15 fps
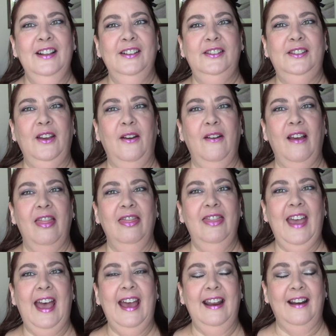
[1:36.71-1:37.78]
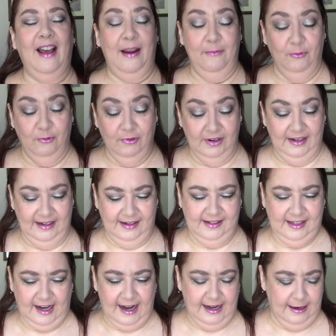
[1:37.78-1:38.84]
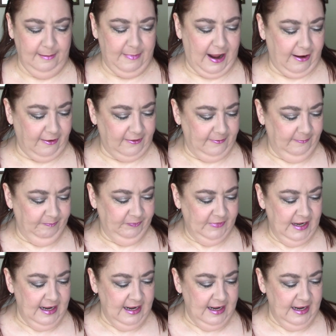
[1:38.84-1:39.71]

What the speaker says: So that I'm really excited about.